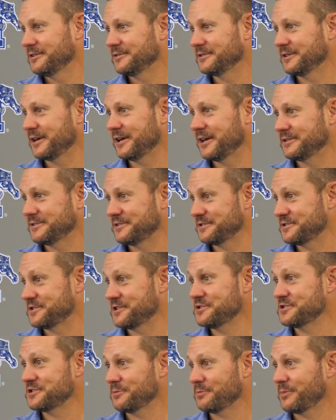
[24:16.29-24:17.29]
uh,
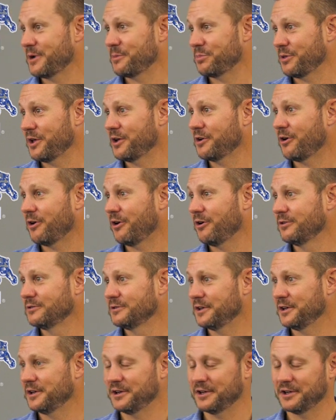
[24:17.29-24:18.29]
decision in my play call,
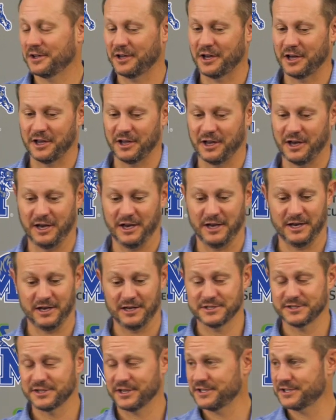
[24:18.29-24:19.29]
and, I, I,
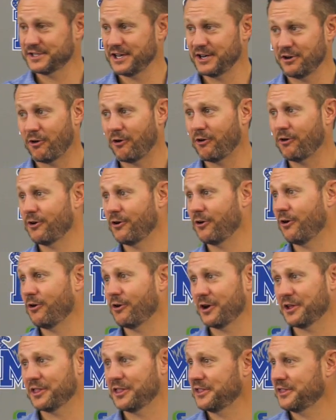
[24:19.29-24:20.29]
and it's it's getting harder and
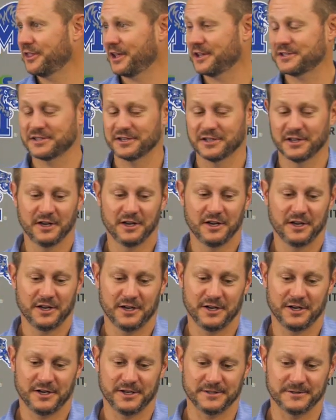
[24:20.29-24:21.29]
harder. I think that's.
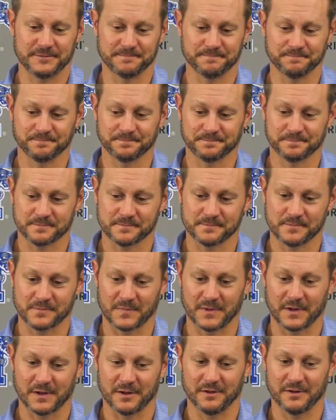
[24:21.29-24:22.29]
Um,
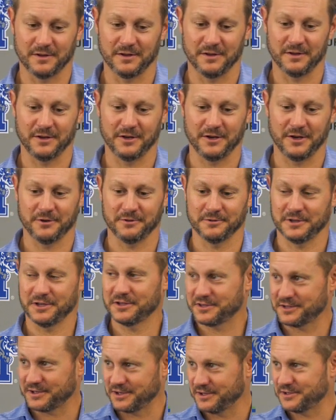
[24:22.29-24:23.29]
you know,
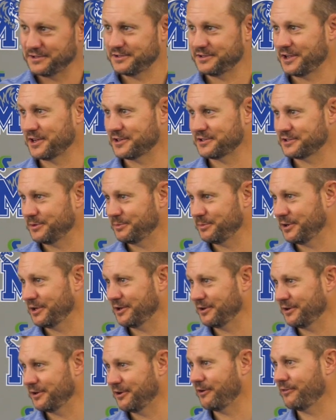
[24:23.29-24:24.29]
it's it's sexy to be
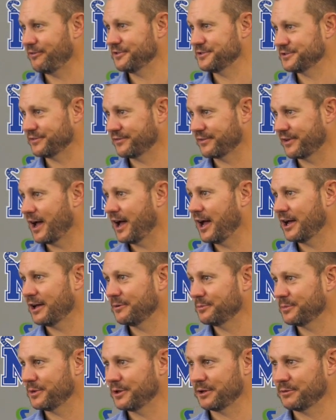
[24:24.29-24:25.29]
an offensive guy,
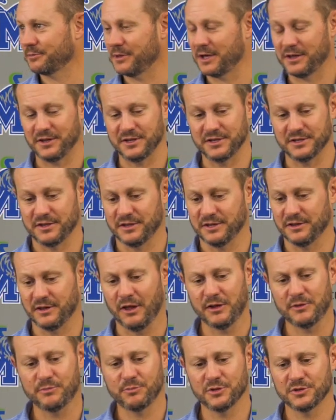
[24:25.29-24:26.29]
but like man, the, the,
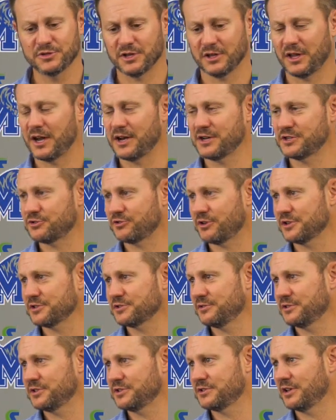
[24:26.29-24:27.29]
it puts a lot of
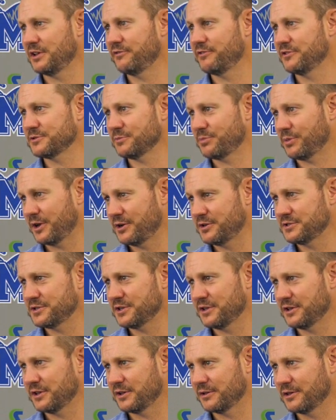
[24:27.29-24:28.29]
stress on these defensive players
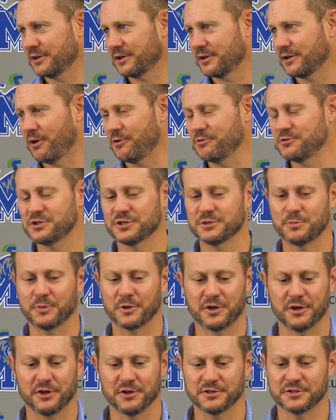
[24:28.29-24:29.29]
and the, the, coaches
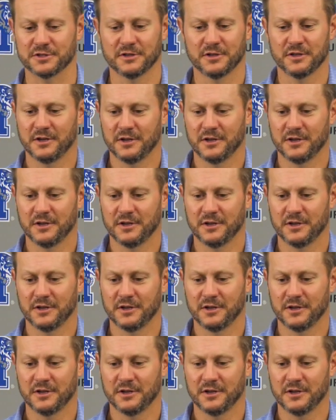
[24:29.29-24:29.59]
because